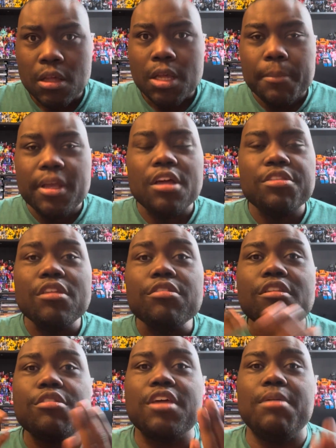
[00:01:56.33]
Because this is
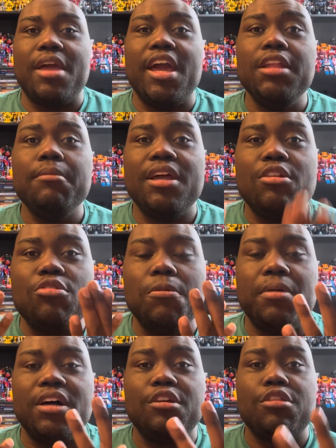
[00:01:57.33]
the same animators who
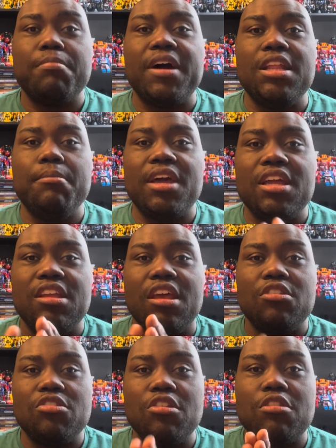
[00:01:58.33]
brought us Spider-Man
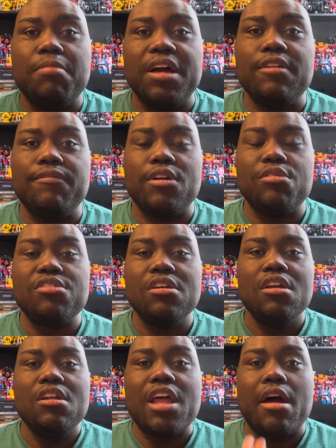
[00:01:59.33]
Into the Spider-Verse.
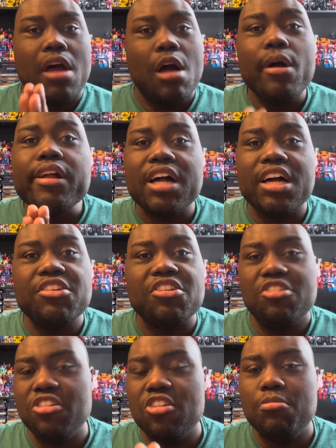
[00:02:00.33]
Now, how I got into
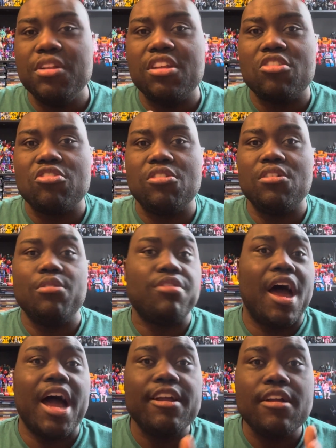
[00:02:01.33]
Teenage Mutant Ninja Turtles,
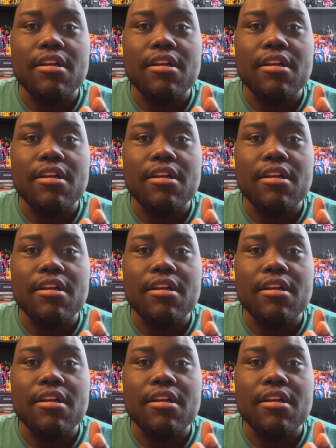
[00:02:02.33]
I